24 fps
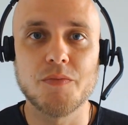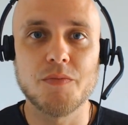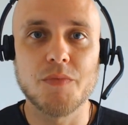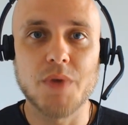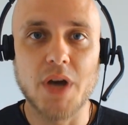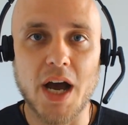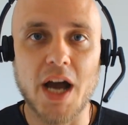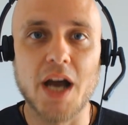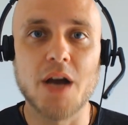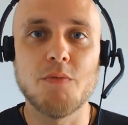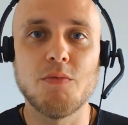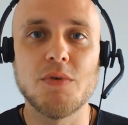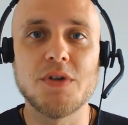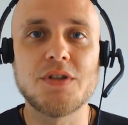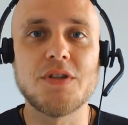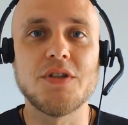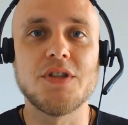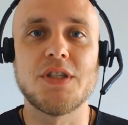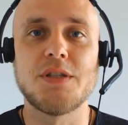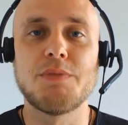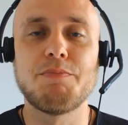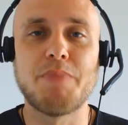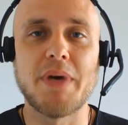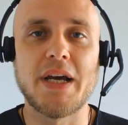I want to
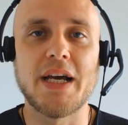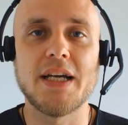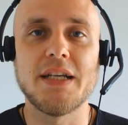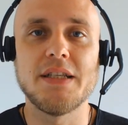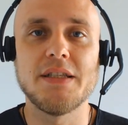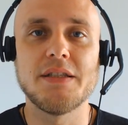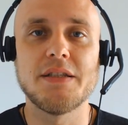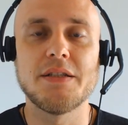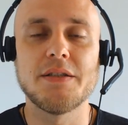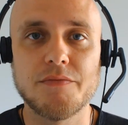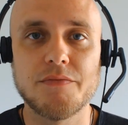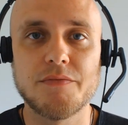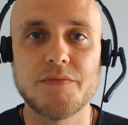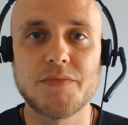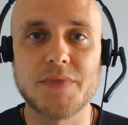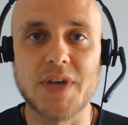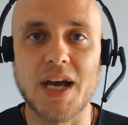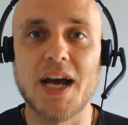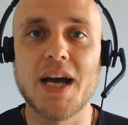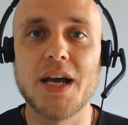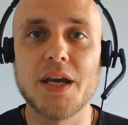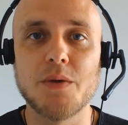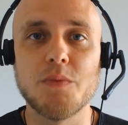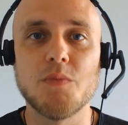spend
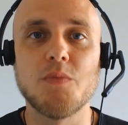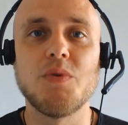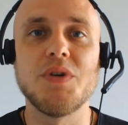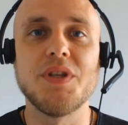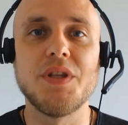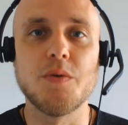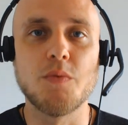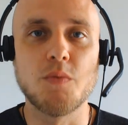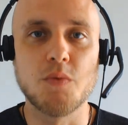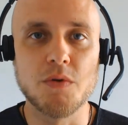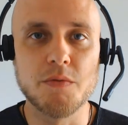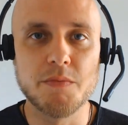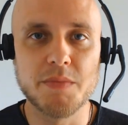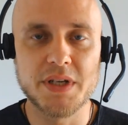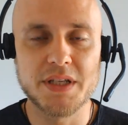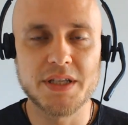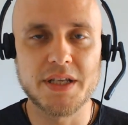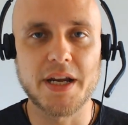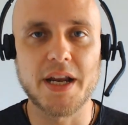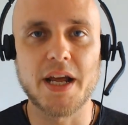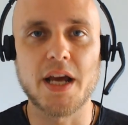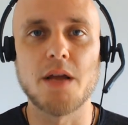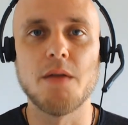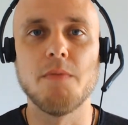time with the woman
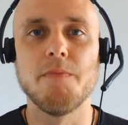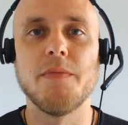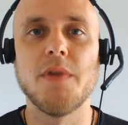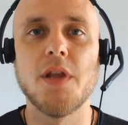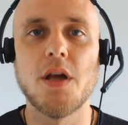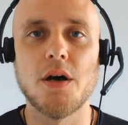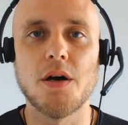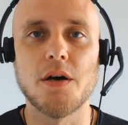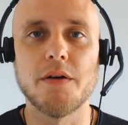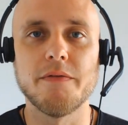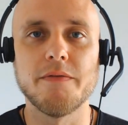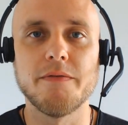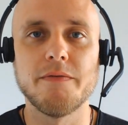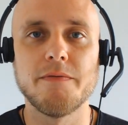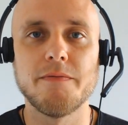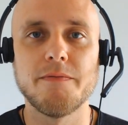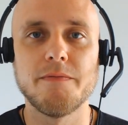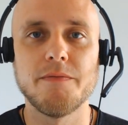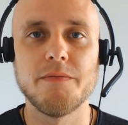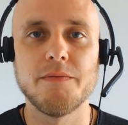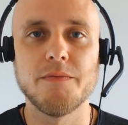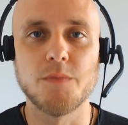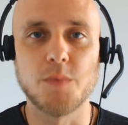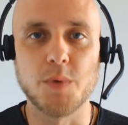that I'm in love
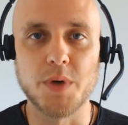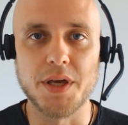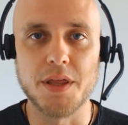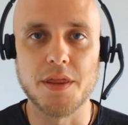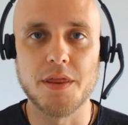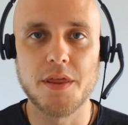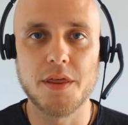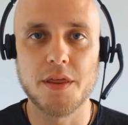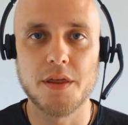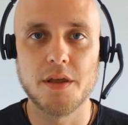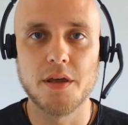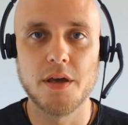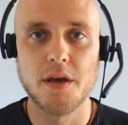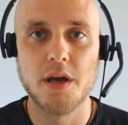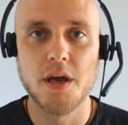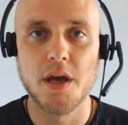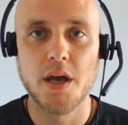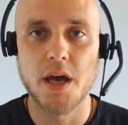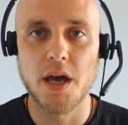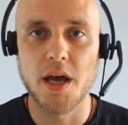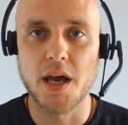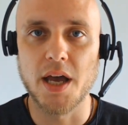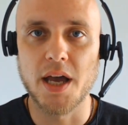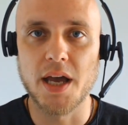with.
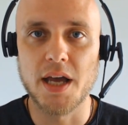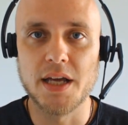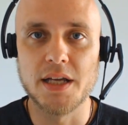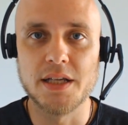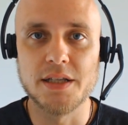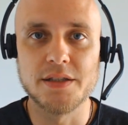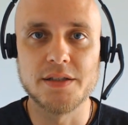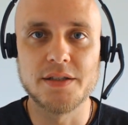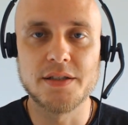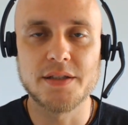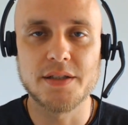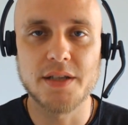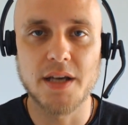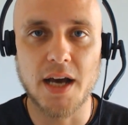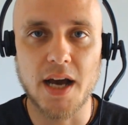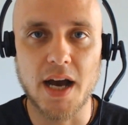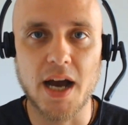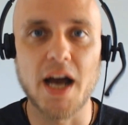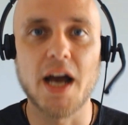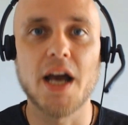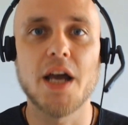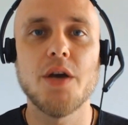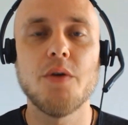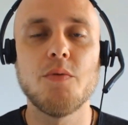And
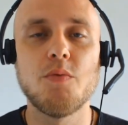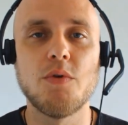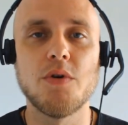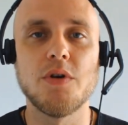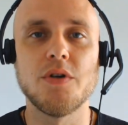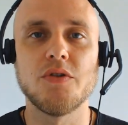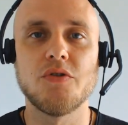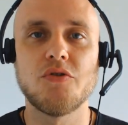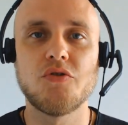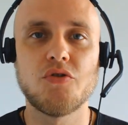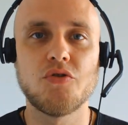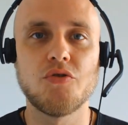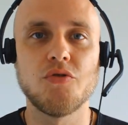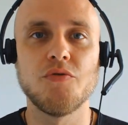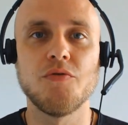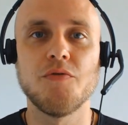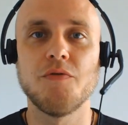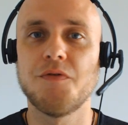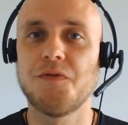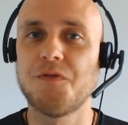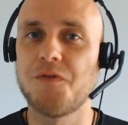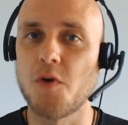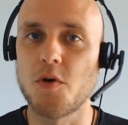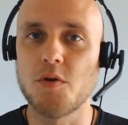I want to
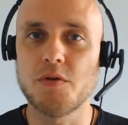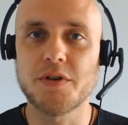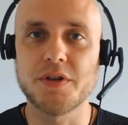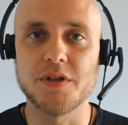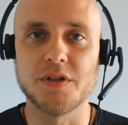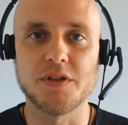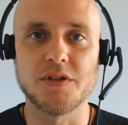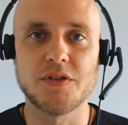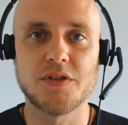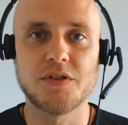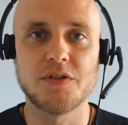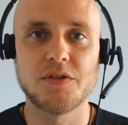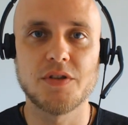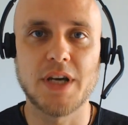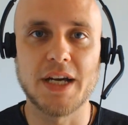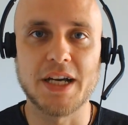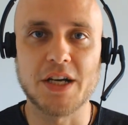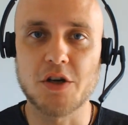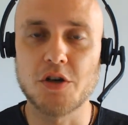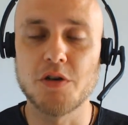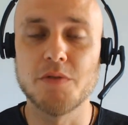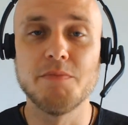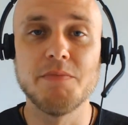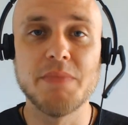focus
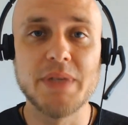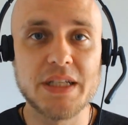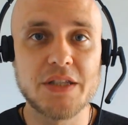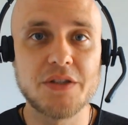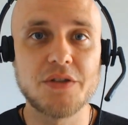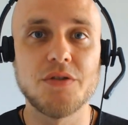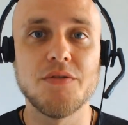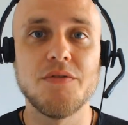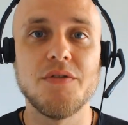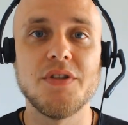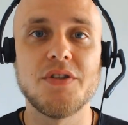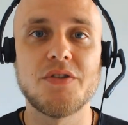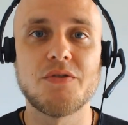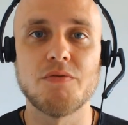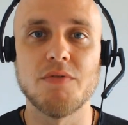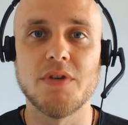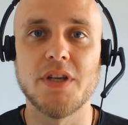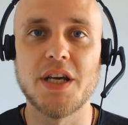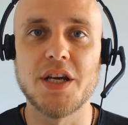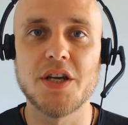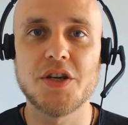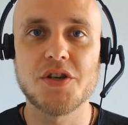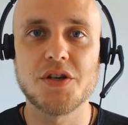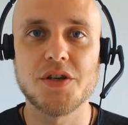and commit to this
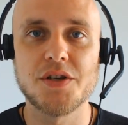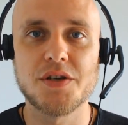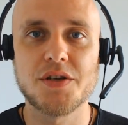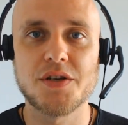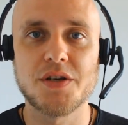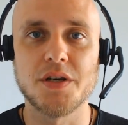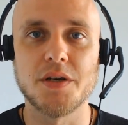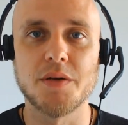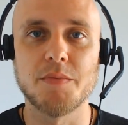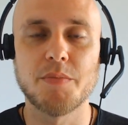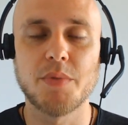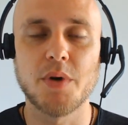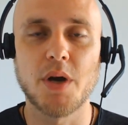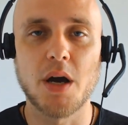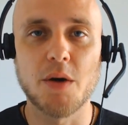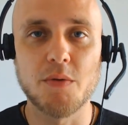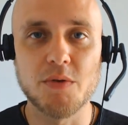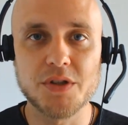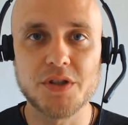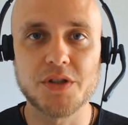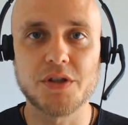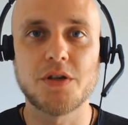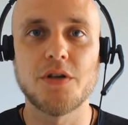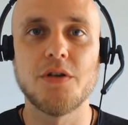relationship. I
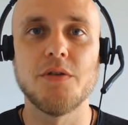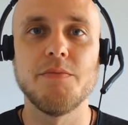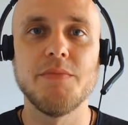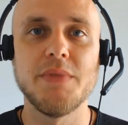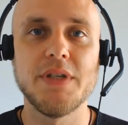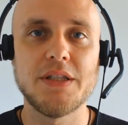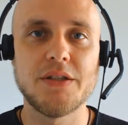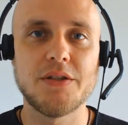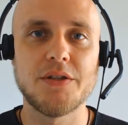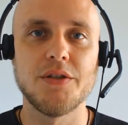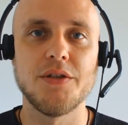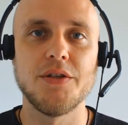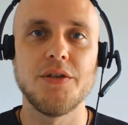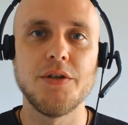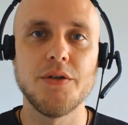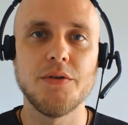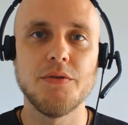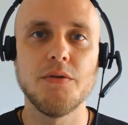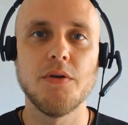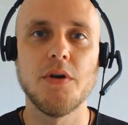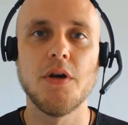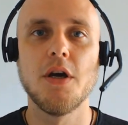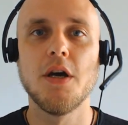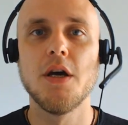want to commit to
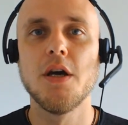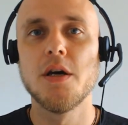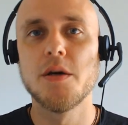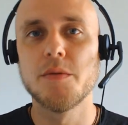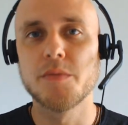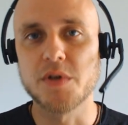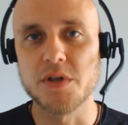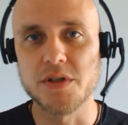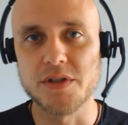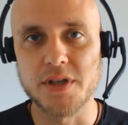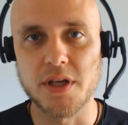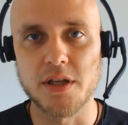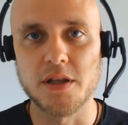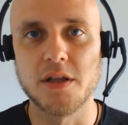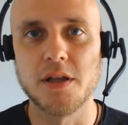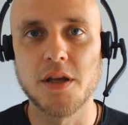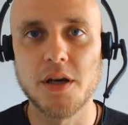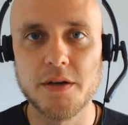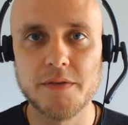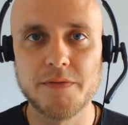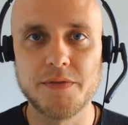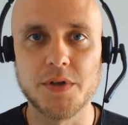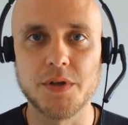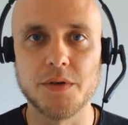you because I
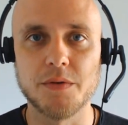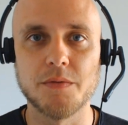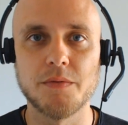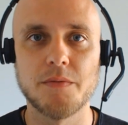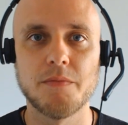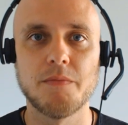love you.